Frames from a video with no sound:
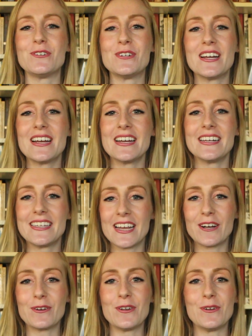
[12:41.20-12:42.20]
to
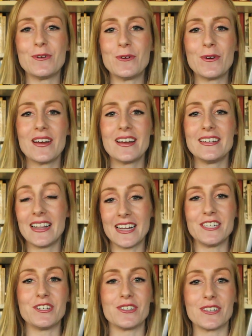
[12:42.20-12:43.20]
tell you the
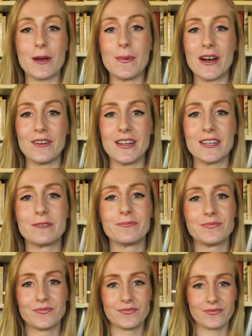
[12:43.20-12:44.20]
legend about it.
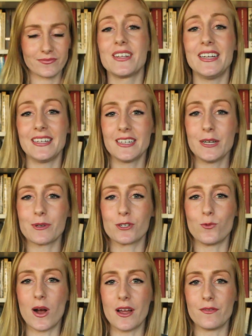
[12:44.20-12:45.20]
The
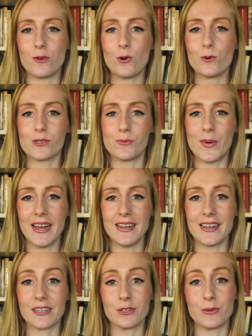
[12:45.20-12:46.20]
innkeeper's wife who was
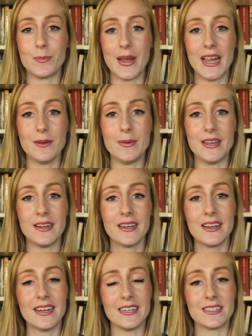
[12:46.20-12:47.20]
bathing her baby
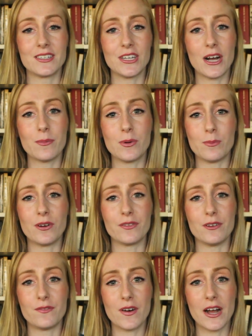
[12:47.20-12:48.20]
in a tub above
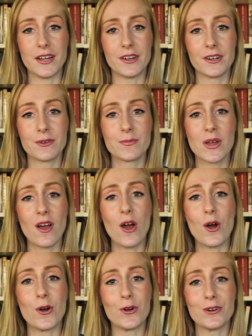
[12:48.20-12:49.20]
the fire
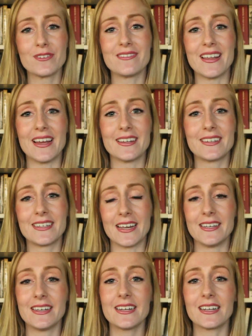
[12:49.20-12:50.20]
heard that
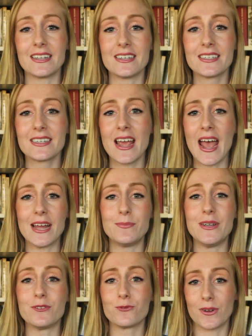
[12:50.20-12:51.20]
St. Nicholas had
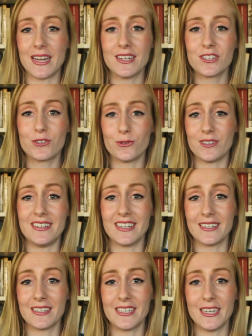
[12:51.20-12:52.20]
been raised to the
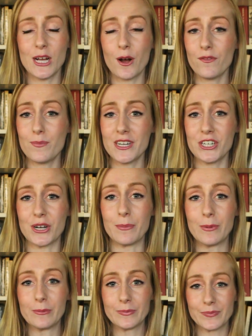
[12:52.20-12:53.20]
dignity of bishop.
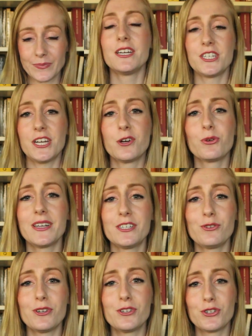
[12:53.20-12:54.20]
She hurried
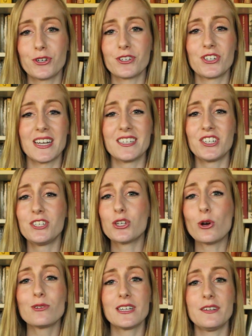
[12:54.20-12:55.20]
to the church and she
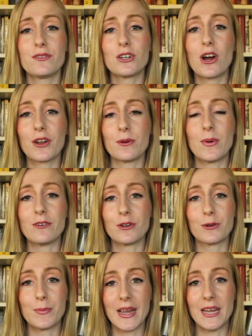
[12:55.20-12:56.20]
totally forgot about
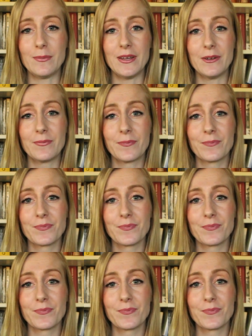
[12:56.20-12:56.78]
her baby.